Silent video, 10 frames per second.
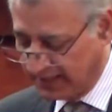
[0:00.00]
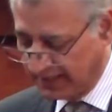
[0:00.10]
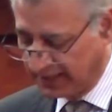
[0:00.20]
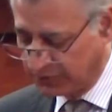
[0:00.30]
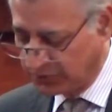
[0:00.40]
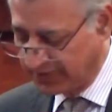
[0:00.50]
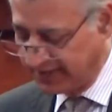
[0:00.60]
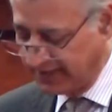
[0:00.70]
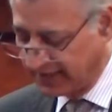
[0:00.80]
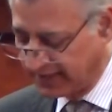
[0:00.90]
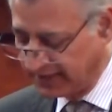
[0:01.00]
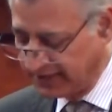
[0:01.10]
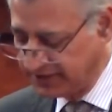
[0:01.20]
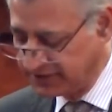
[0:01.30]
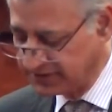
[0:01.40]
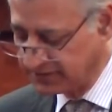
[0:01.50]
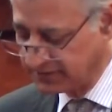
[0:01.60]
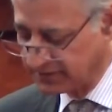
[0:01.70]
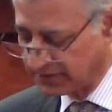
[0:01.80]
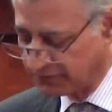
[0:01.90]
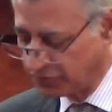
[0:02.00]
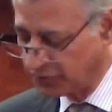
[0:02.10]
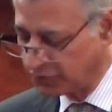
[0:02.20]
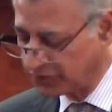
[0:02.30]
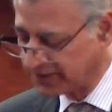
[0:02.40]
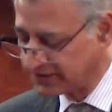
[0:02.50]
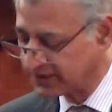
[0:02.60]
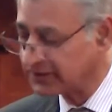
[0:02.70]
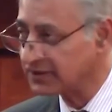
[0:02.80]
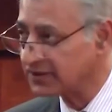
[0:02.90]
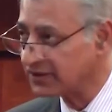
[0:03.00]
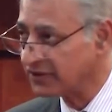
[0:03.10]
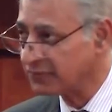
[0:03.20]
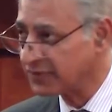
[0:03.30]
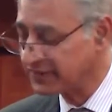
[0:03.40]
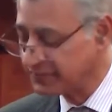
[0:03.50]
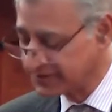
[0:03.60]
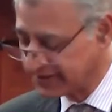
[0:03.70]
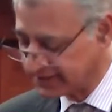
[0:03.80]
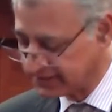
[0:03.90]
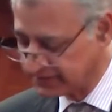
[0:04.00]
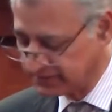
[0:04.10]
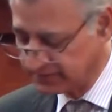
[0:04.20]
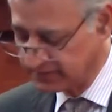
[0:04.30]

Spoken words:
And to really unleash the full potential of private sector,